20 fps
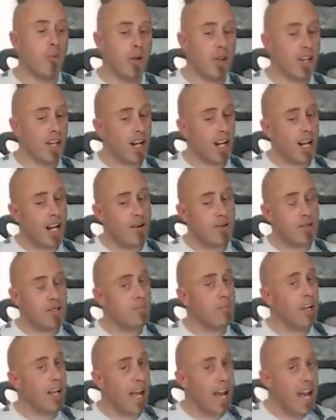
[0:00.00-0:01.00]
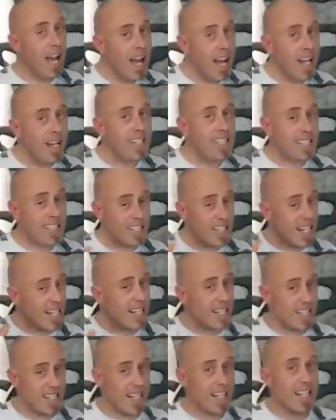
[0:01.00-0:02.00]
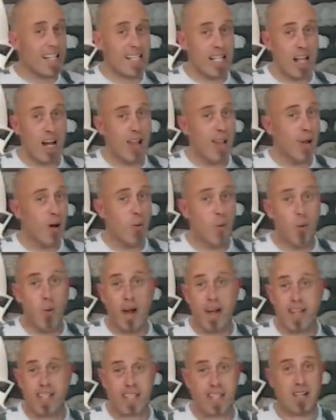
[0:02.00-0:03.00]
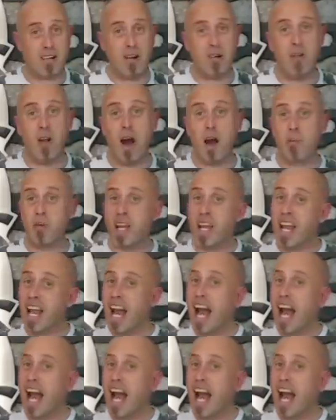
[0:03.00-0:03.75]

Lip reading: but the clothes in my head sticks in is like the worst screw up,